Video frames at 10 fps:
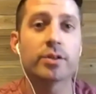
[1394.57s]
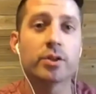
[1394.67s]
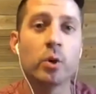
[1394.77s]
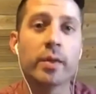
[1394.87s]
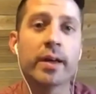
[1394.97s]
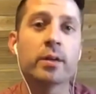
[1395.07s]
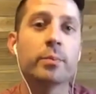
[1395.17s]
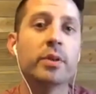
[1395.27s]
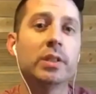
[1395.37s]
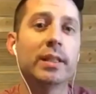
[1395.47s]
so that you're
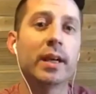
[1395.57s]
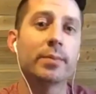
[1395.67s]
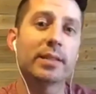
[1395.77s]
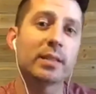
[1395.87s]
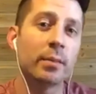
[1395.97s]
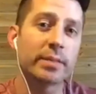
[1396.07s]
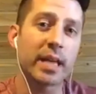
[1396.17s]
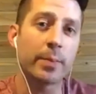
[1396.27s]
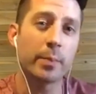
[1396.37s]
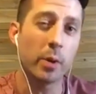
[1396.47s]
building up some
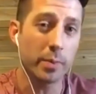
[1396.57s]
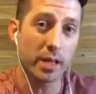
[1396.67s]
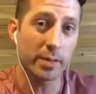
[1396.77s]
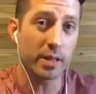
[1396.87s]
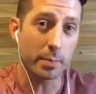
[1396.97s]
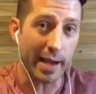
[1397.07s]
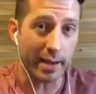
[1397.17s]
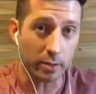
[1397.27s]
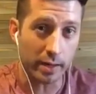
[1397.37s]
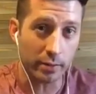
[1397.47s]
type of momentum in the
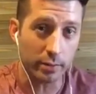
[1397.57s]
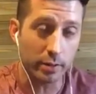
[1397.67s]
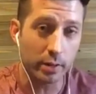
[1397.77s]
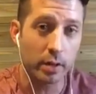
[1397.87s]
background,